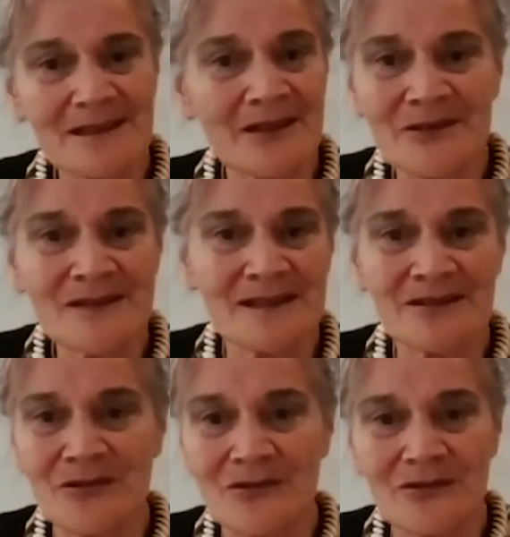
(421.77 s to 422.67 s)
use
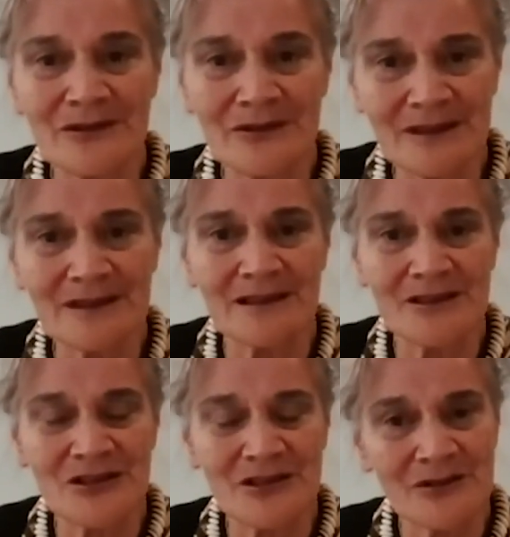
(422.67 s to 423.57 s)
at all, learn
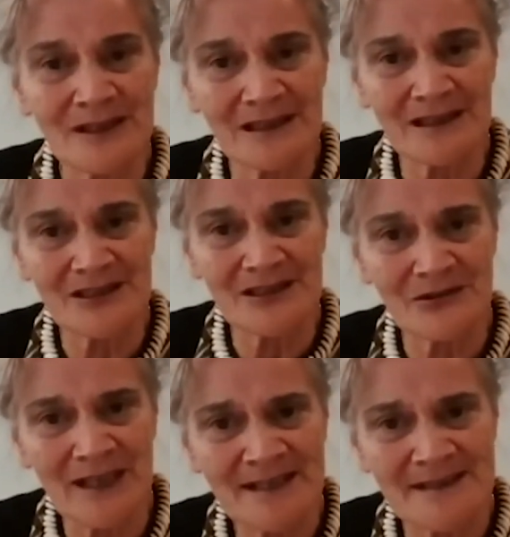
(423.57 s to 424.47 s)
English,
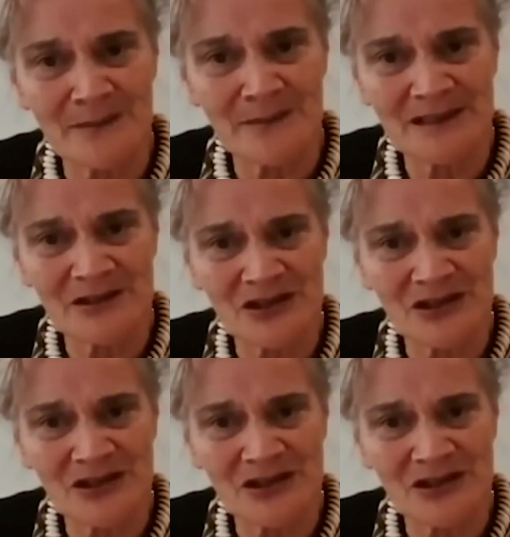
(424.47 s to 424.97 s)
or has there been a